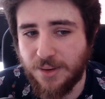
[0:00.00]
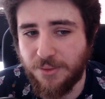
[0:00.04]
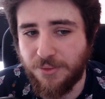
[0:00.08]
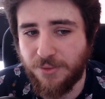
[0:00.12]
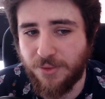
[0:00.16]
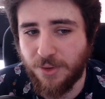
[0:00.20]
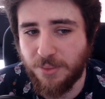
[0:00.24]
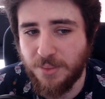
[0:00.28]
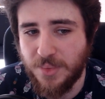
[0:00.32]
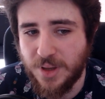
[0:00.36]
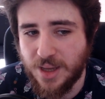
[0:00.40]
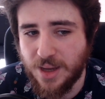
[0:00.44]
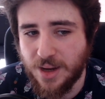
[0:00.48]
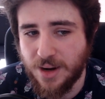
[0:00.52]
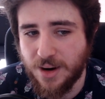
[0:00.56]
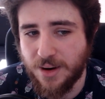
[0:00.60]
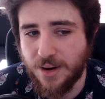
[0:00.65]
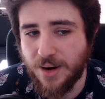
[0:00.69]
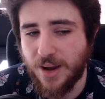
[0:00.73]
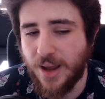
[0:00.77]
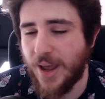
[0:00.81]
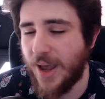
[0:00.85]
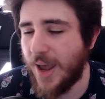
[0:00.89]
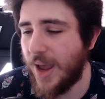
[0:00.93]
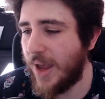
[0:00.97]
from
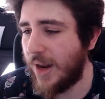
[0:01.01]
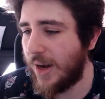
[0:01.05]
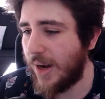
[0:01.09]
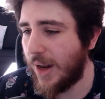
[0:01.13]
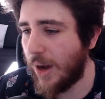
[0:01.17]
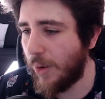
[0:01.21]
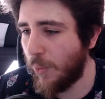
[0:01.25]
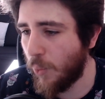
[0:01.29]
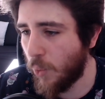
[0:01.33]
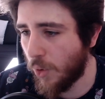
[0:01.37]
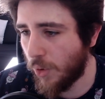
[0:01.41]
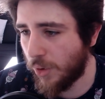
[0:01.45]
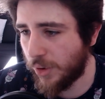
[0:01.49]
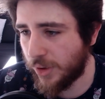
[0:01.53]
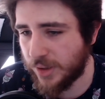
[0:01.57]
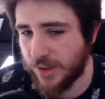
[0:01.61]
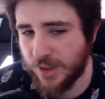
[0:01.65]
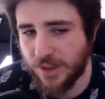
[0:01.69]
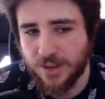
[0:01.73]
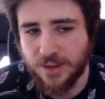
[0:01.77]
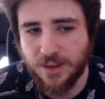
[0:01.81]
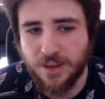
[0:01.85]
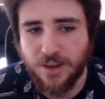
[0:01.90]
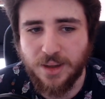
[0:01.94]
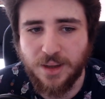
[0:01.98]
here and
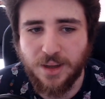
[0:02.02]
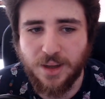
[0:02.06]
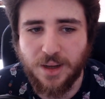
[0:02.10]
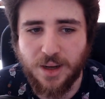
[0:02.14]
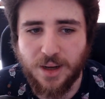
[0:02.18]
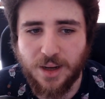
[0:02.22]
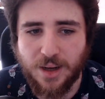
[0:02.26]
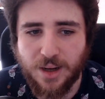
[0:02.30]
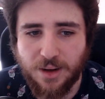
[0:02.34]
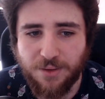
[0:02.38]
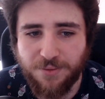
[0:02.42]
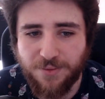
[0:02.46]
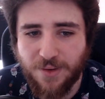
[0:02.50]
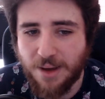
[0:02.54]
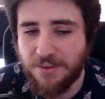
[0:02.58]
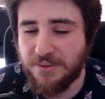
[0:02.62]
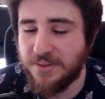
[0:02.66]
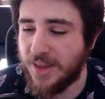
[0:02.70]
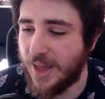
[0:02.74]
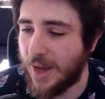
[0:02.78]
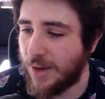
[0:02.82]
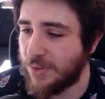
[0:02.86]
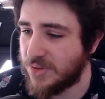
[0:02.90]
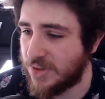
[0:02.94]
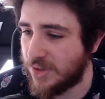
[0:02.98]
awarded
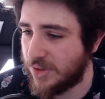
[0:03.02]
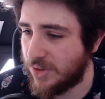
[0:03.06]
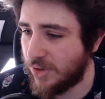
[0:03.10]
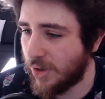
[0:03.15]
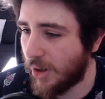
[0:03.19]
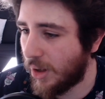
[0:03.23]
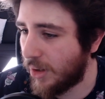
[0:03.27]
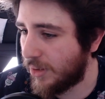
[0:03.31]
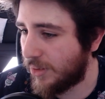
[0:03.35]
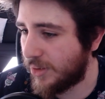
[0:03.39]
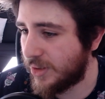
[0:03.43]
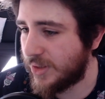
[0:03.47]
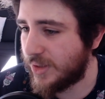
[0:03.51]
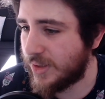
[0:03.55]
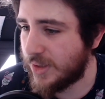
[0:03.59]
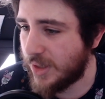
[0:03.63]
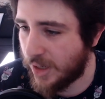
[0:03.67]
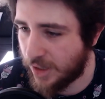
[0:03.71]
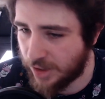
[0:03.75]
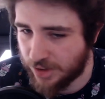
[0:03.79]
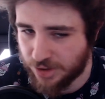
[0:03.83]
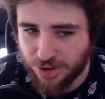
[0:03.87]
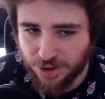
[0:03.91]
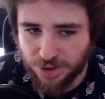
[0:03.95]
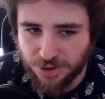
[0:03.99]
$5,000
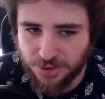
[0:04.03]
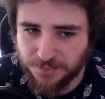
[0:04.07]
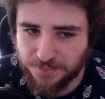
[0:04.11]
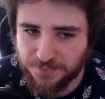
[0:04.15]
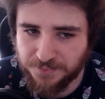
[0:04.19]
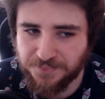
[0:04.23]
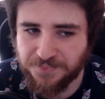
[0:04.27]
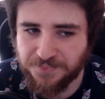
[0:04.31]
each.